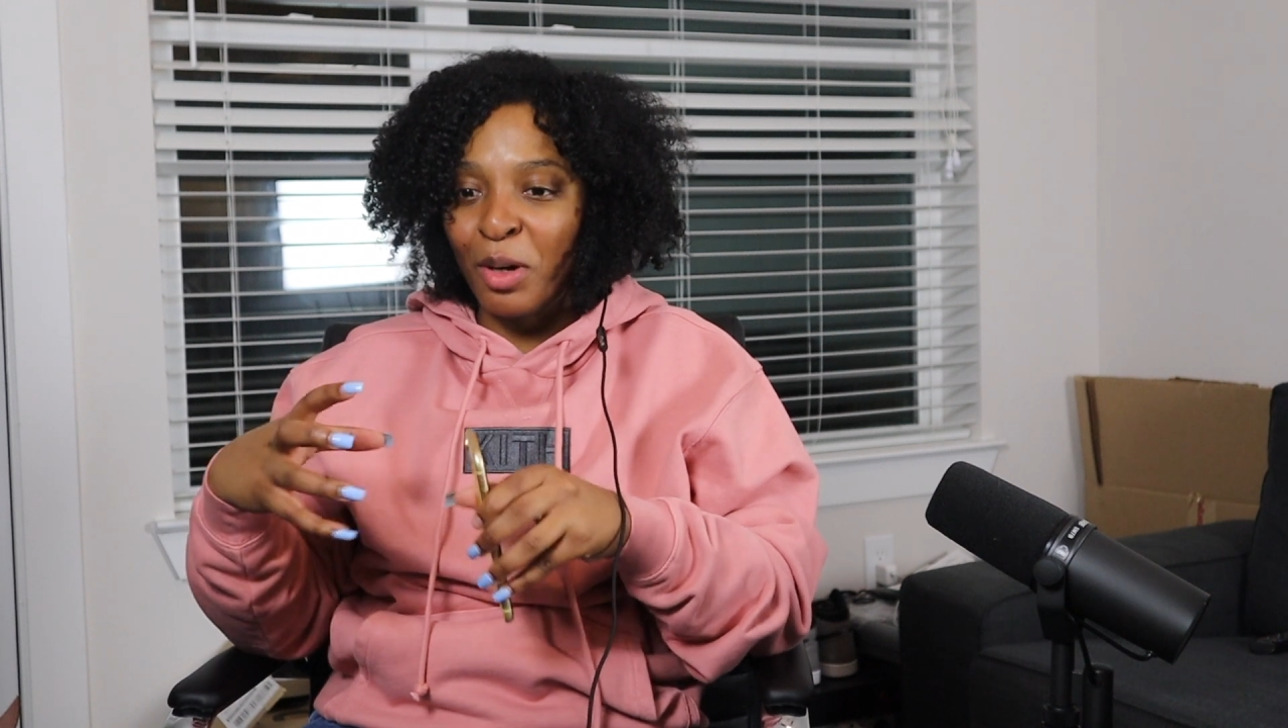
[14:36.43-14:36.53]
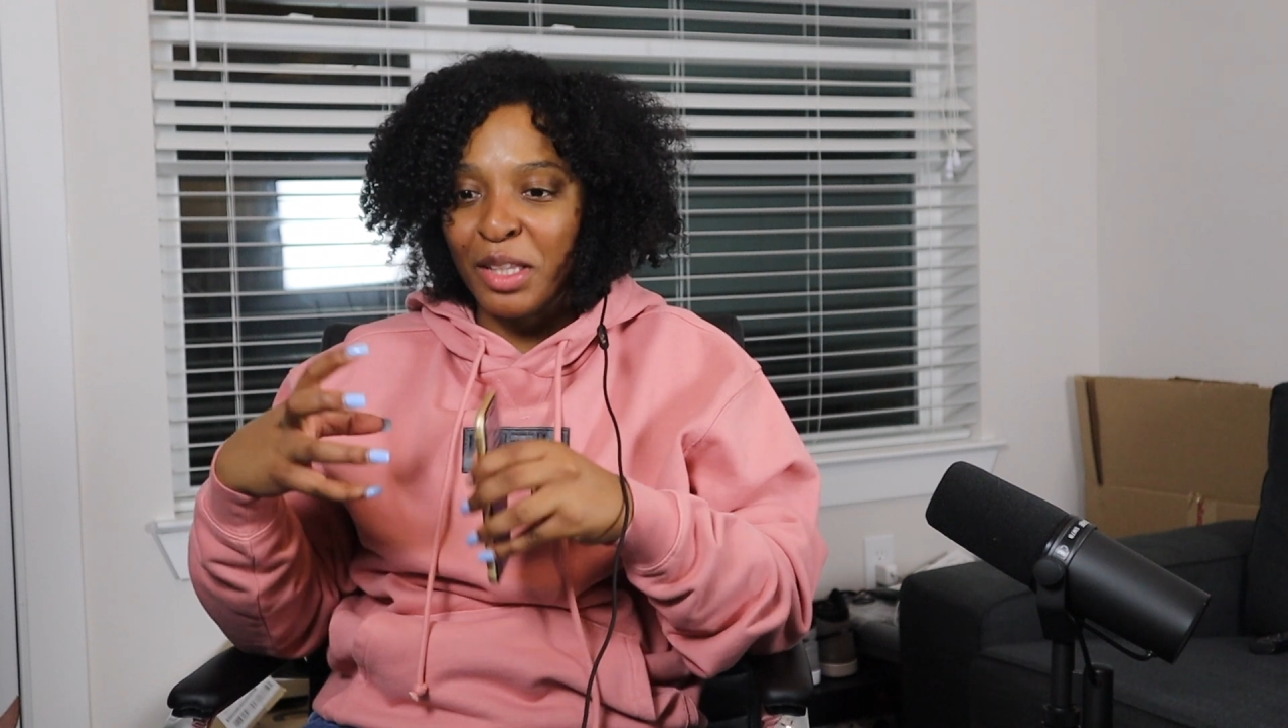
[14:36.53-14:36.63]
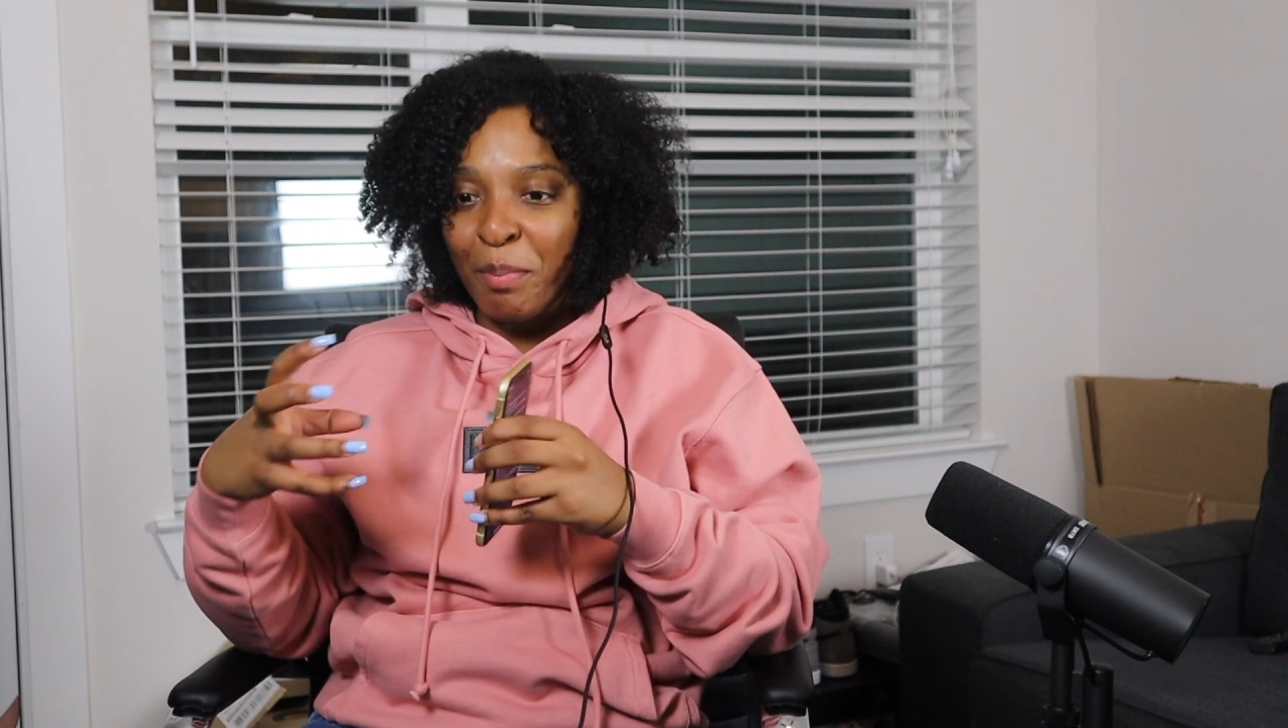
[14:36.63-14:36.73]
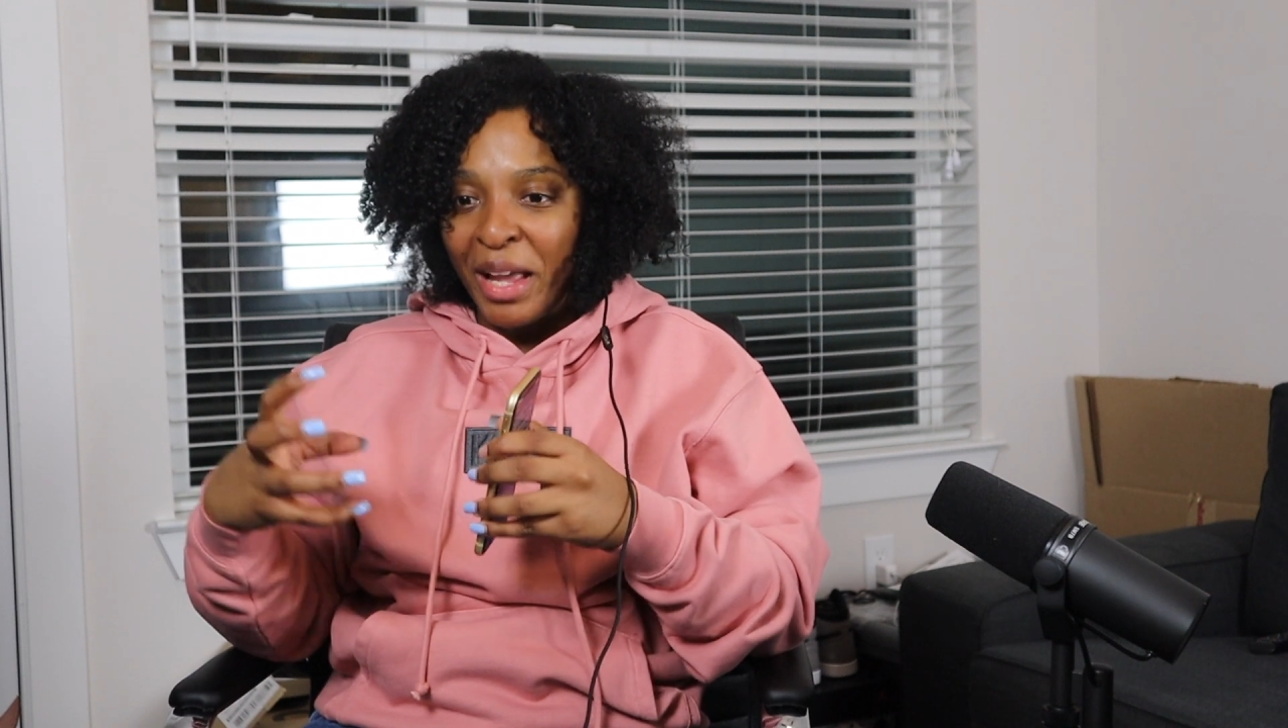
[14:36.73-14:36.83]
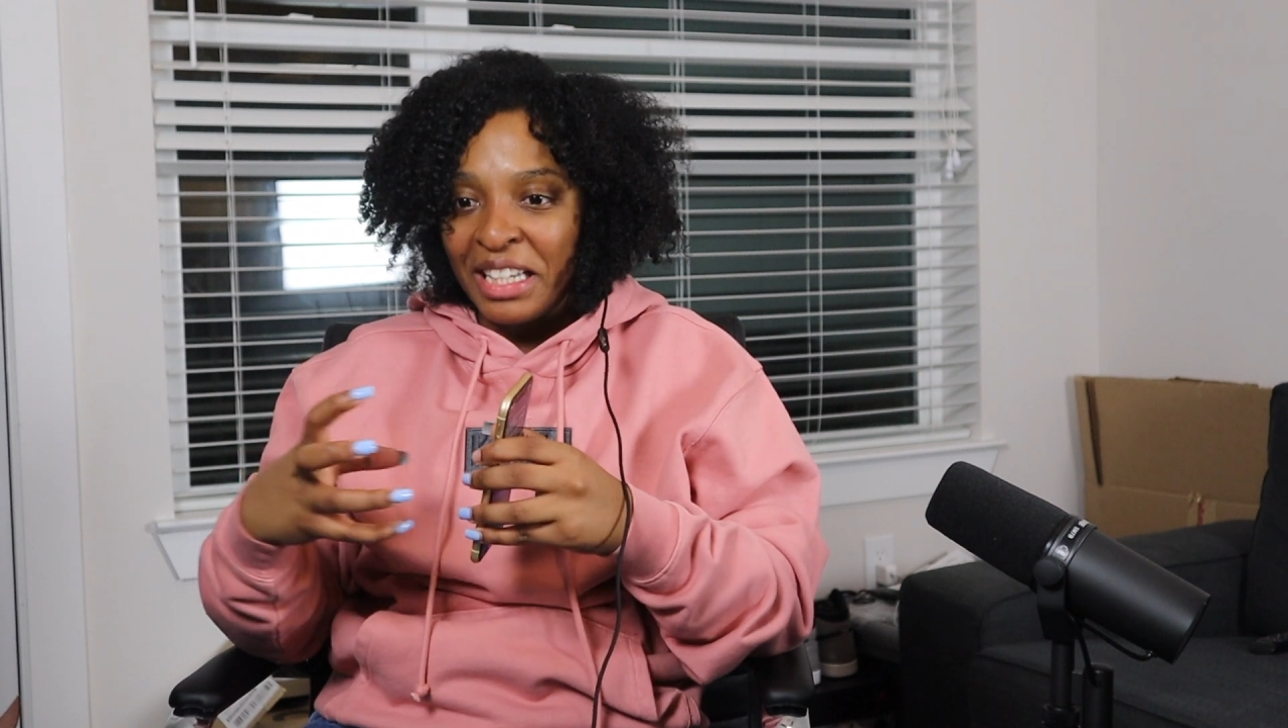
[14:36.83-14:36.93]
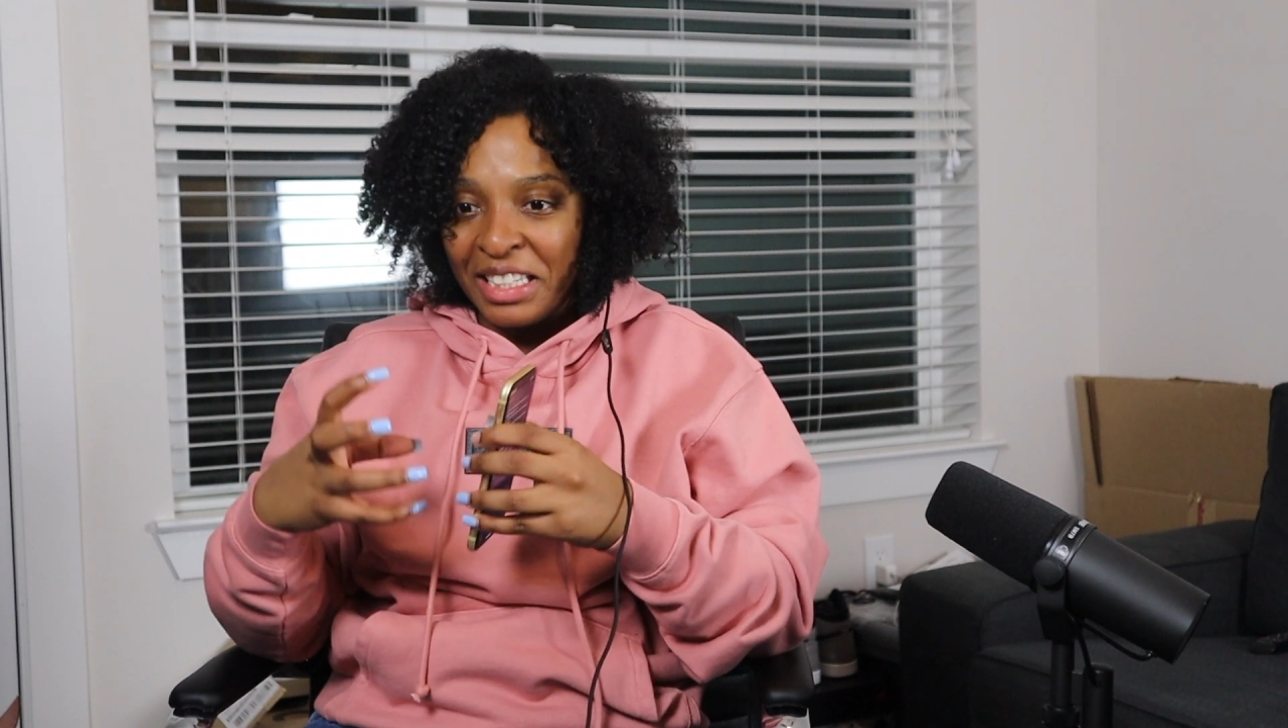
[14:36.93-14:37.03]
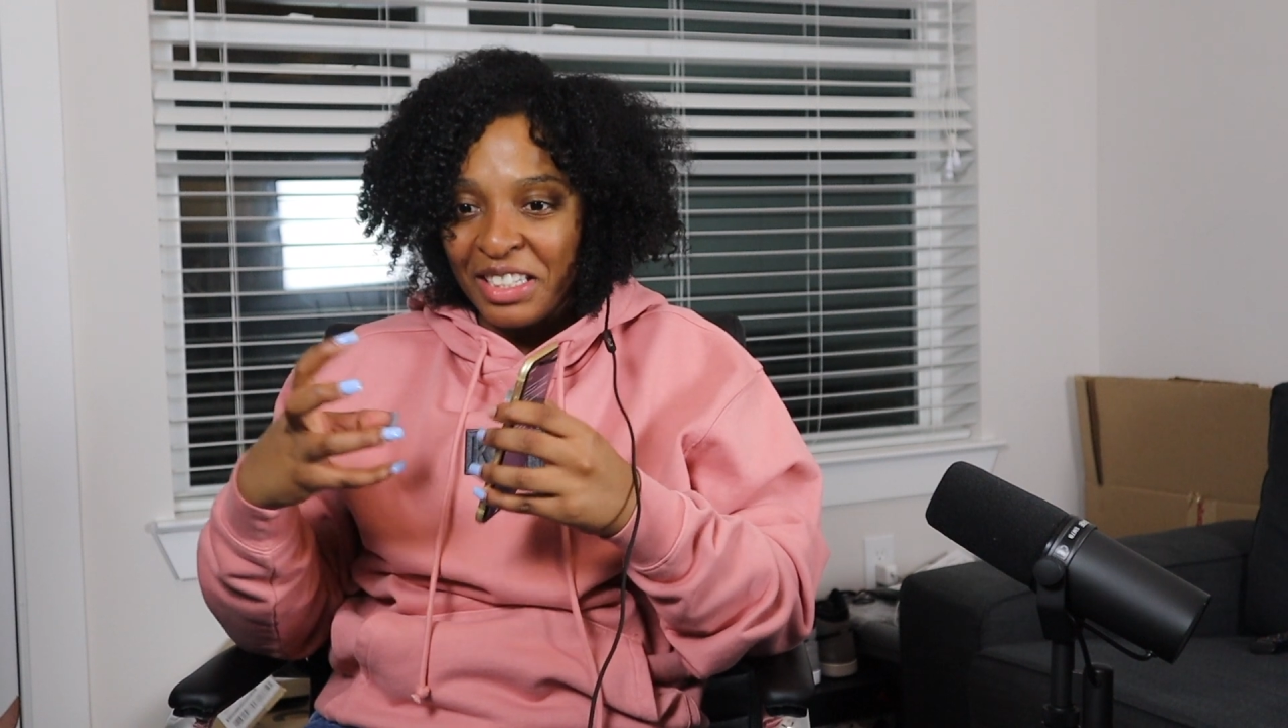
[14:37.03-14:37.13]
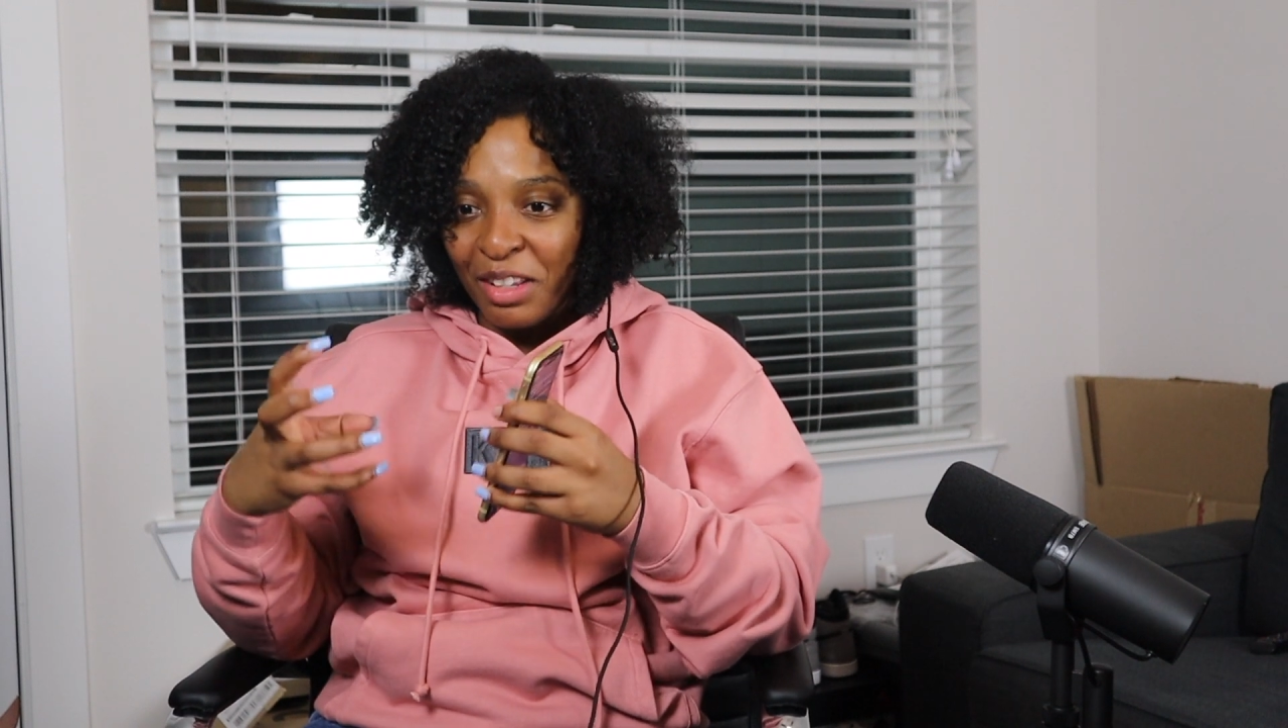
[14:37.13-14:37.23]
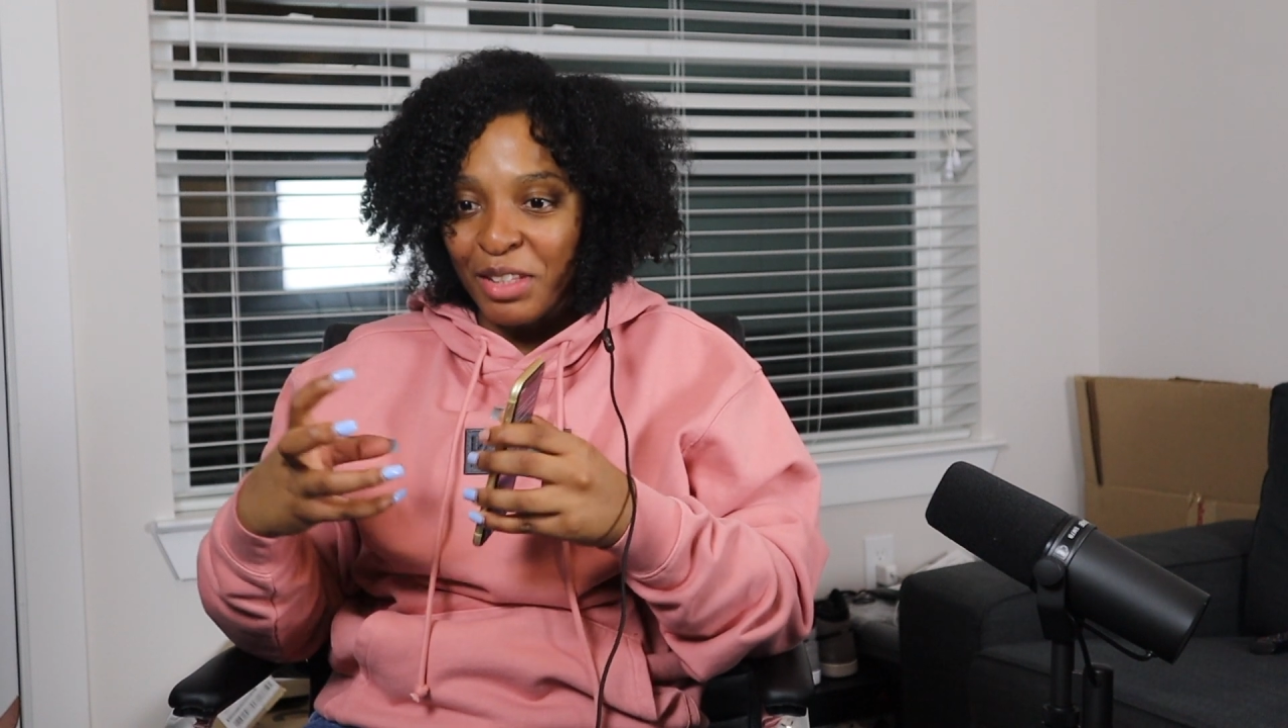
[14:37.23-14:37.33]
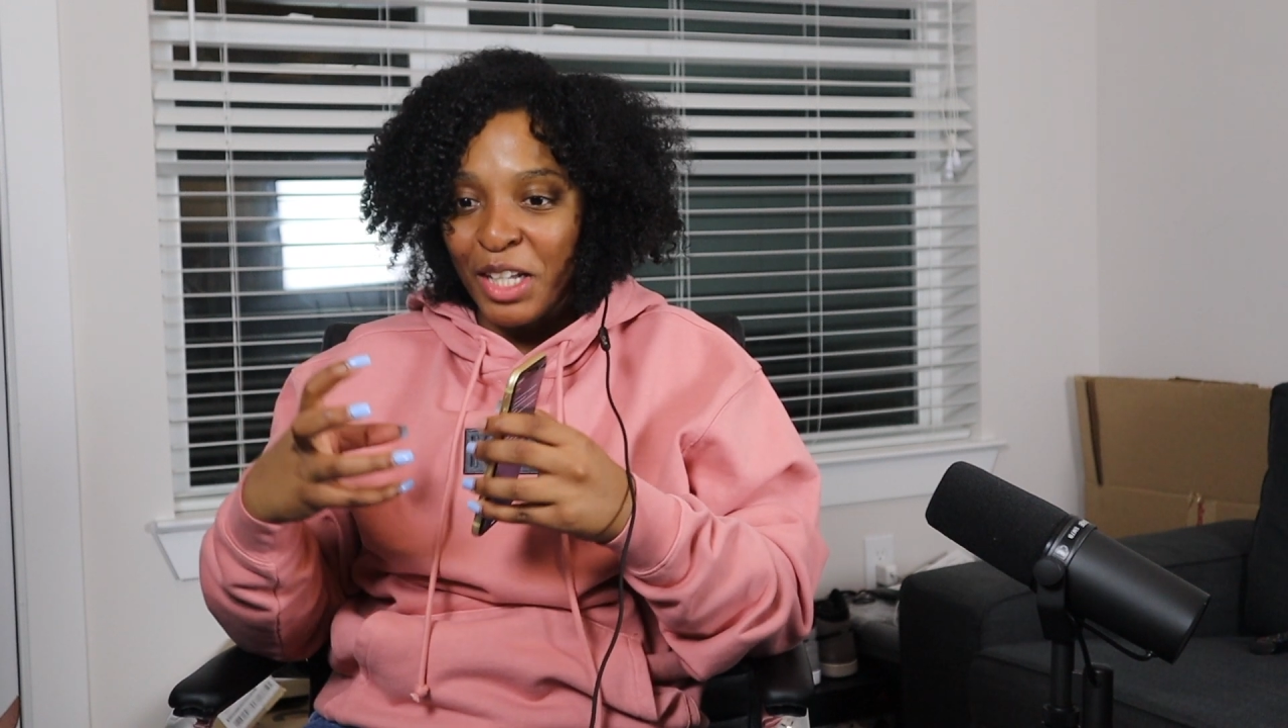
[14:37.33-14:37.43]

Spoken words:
what the basis of the